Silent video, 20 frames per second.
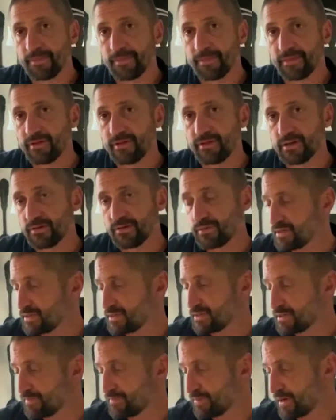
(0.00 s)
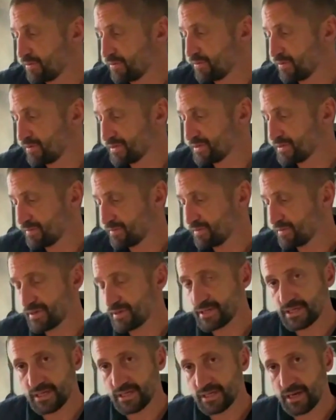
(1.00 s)
The Vietnamese spring rolls that we're
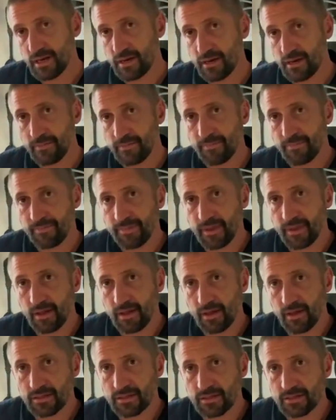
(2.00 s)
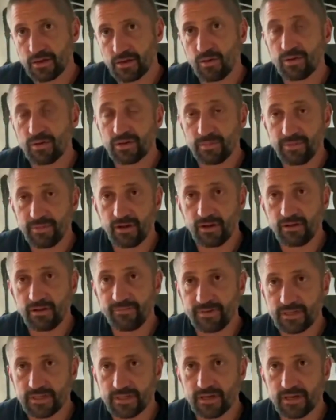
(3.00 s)
doing today, it's going to be all
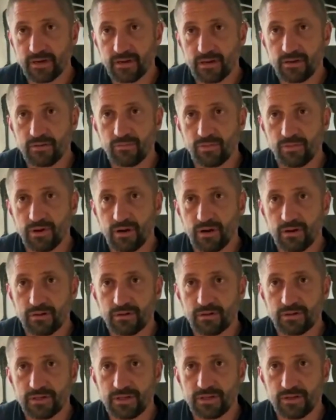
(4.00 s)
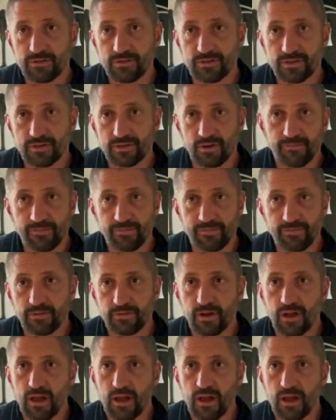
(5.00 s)
vegetarian. We are going to use tofu